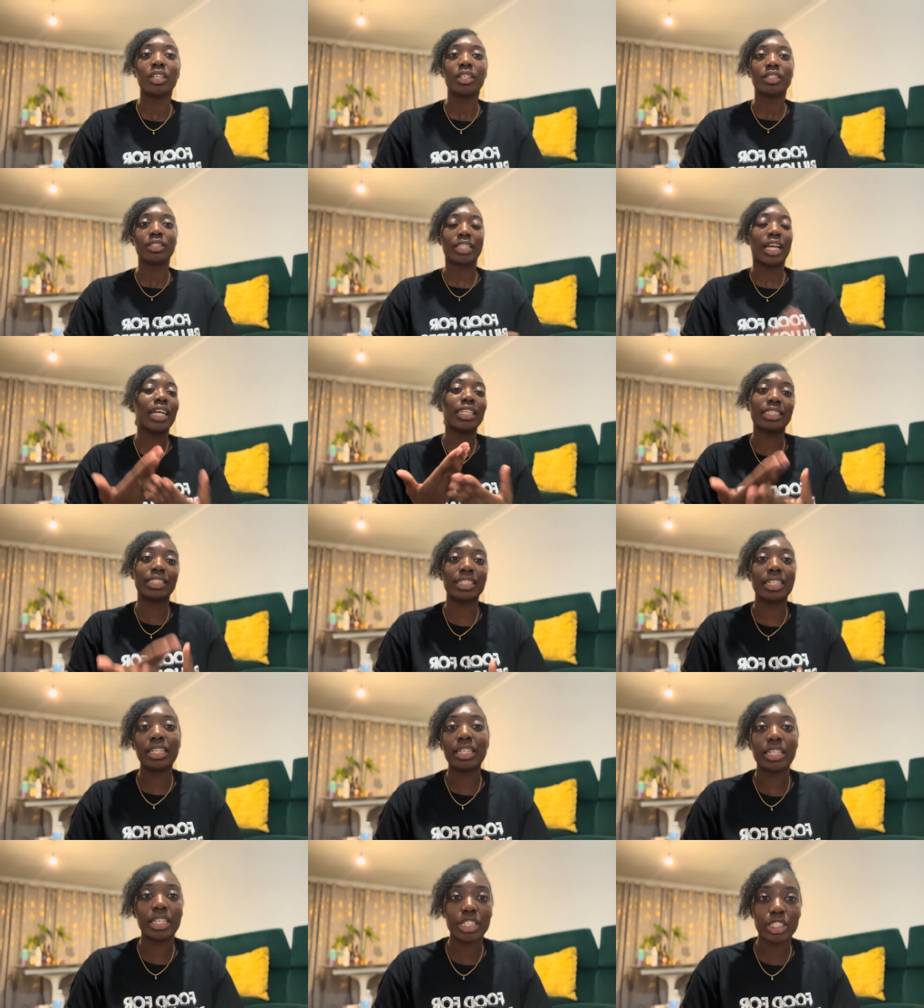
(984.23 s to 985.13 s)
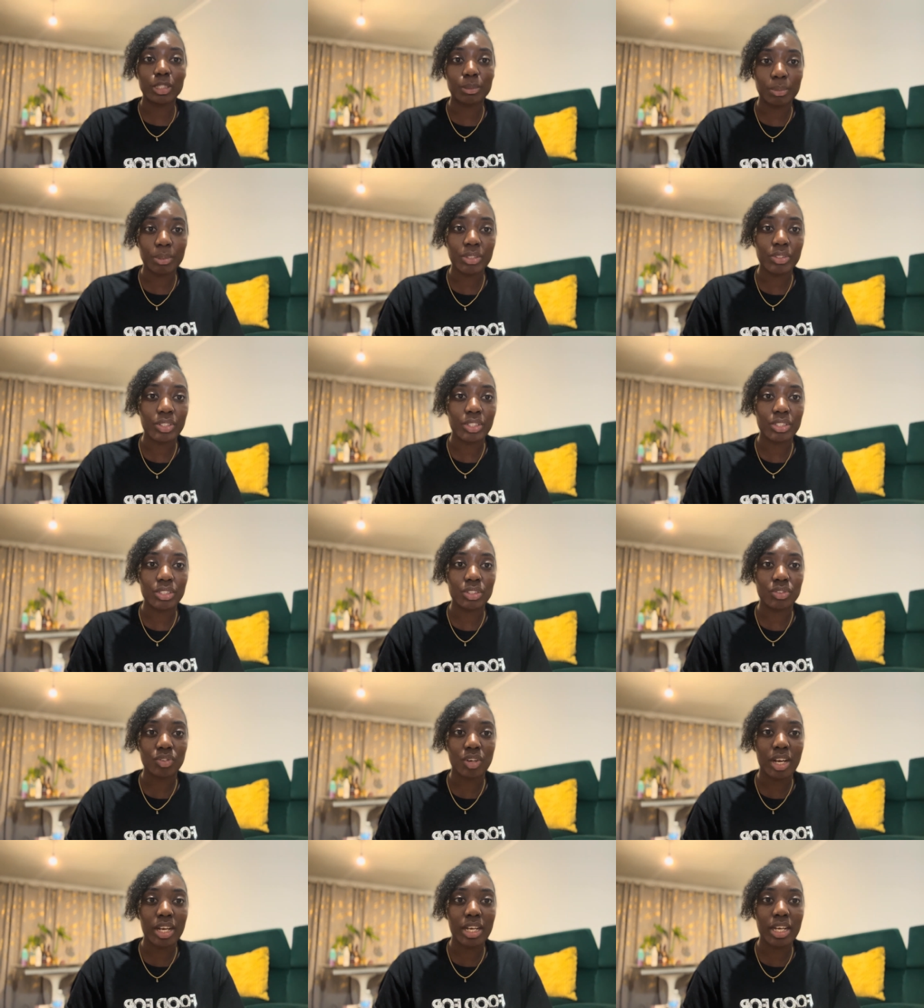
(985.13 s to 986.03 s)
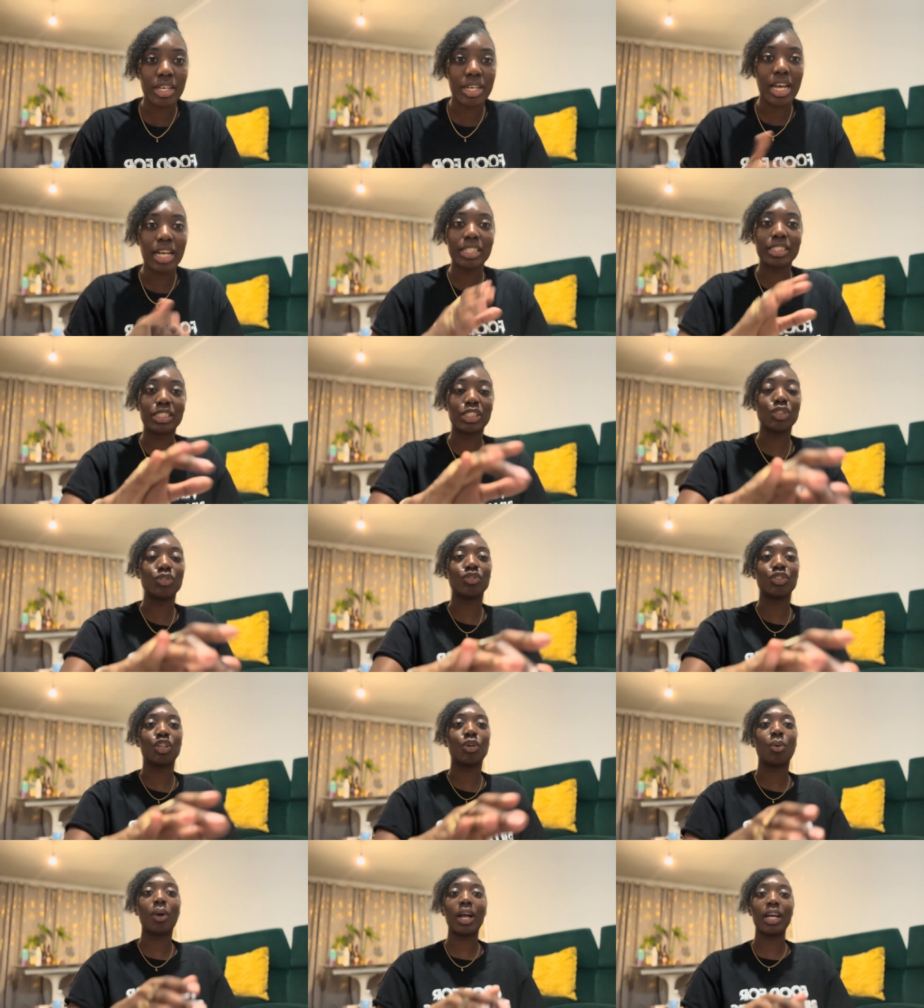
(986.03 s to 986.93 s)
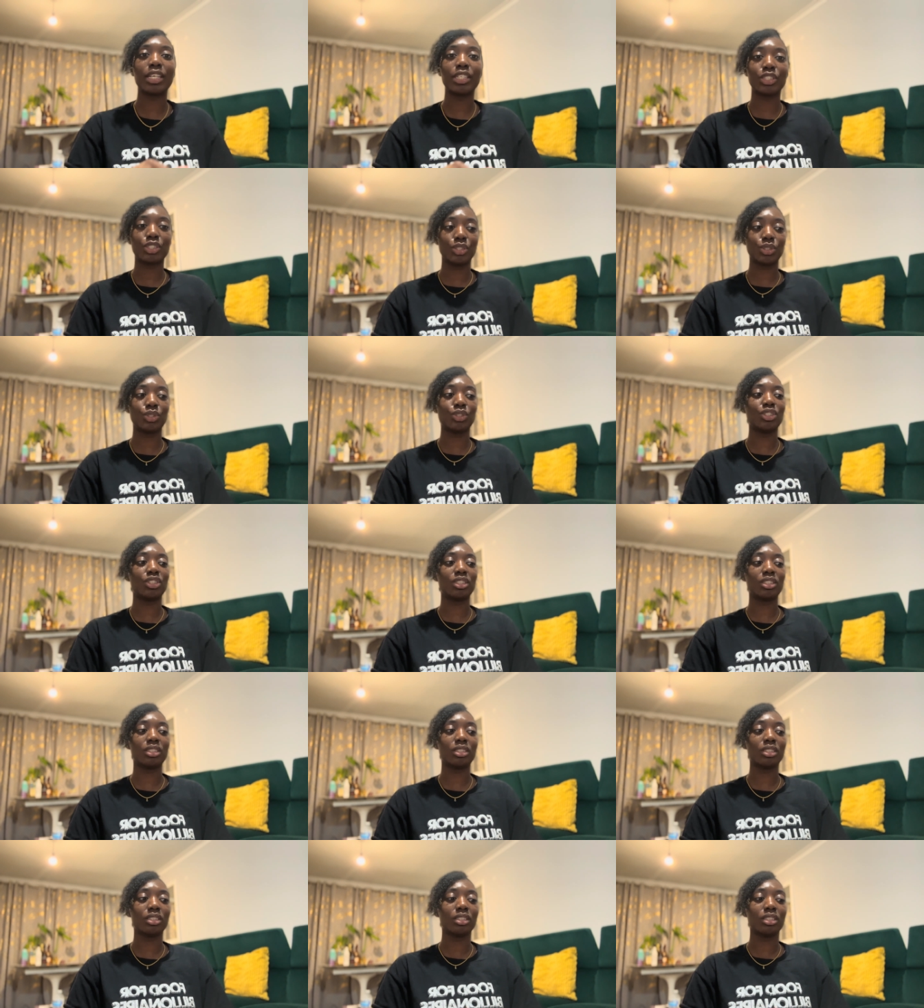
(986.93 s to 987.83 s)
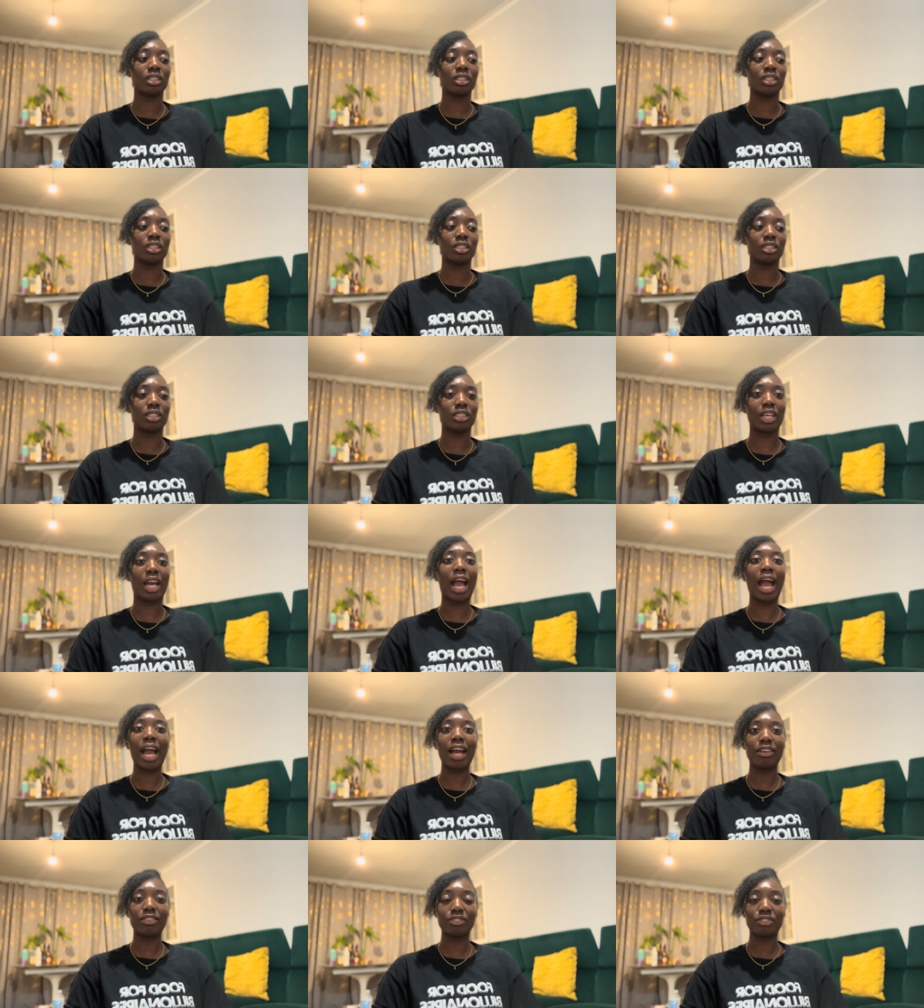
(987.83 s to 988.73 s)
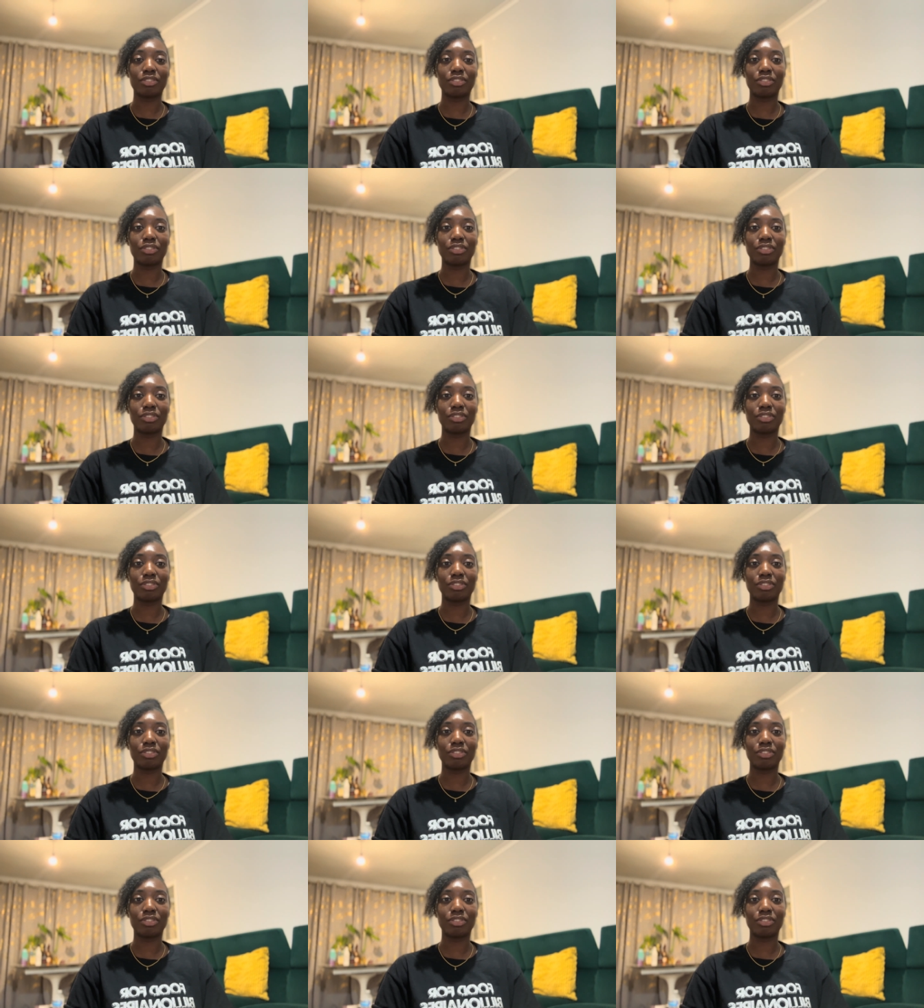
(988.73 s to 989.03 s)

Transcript: That's still an experience, right? And that still requires you to have,